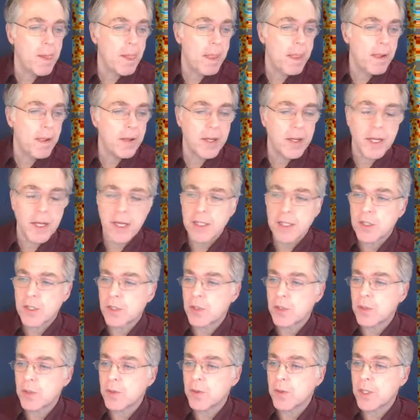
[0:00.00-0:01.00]
And
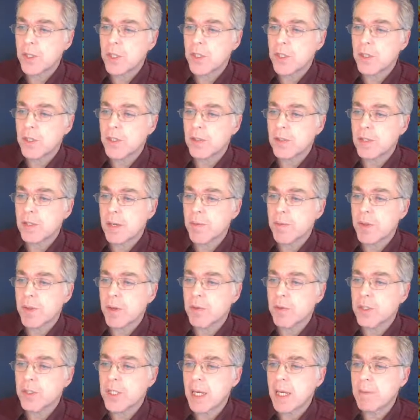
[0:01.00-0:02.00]
so this is something
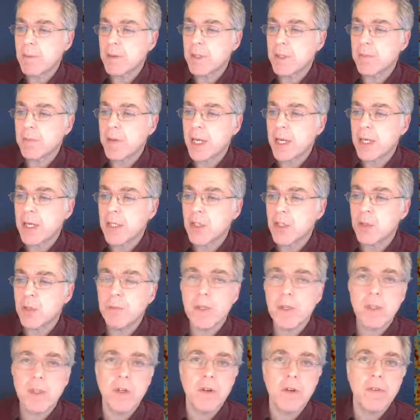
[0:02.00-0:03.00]
which happens mainly in
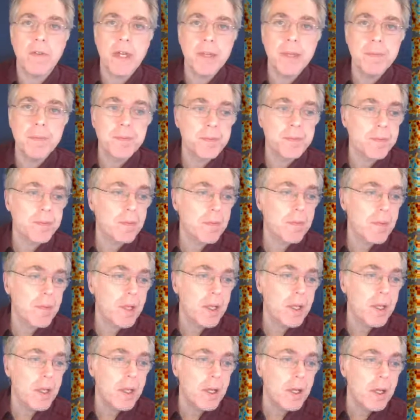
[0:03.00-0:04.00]
supernovae.
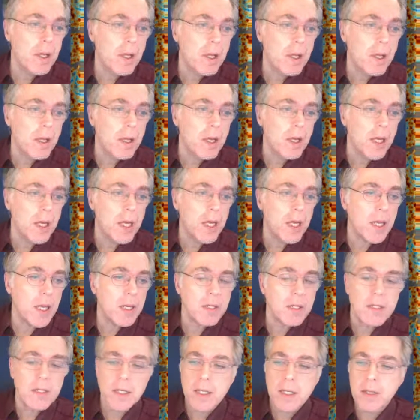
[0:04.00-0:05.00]

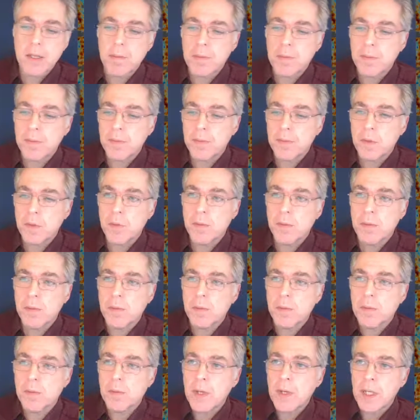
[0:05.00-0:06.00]
And
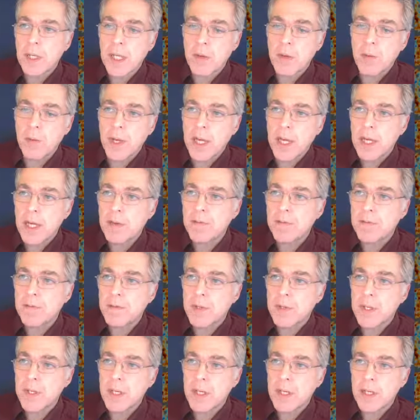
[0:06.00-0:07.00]
well, then we have
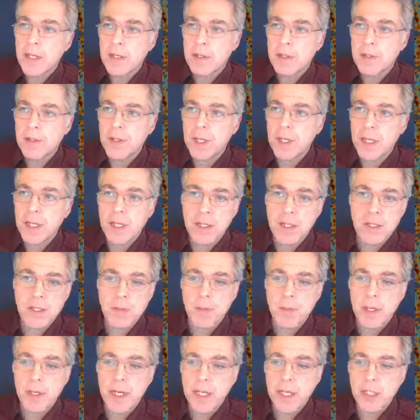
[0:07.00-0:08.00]
the
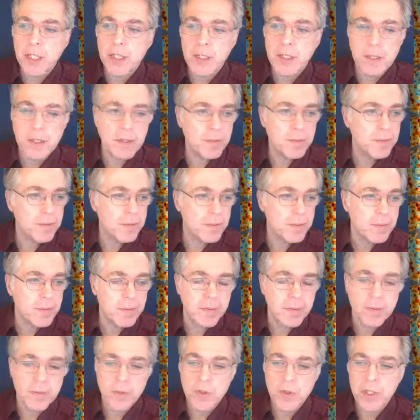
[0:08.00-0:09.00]
spallation.
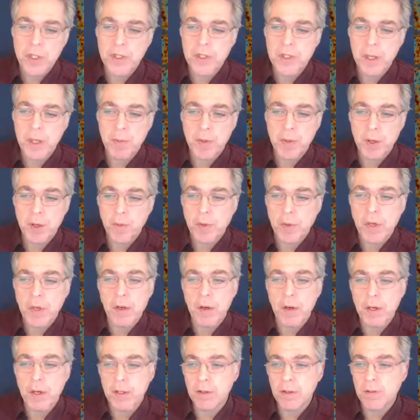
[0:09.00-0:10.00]
This is something we
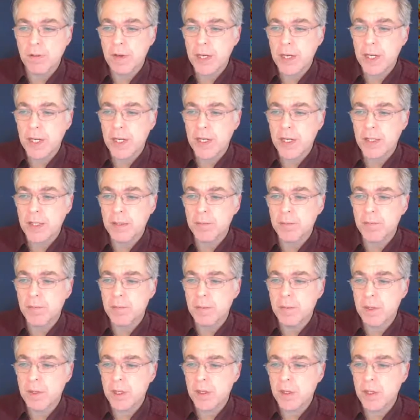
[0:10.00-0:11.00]
learned already in
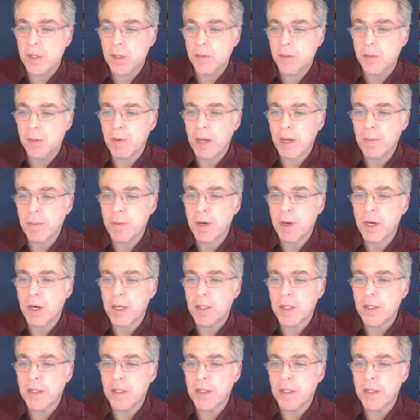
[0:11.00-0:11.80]
the cosmic ray part.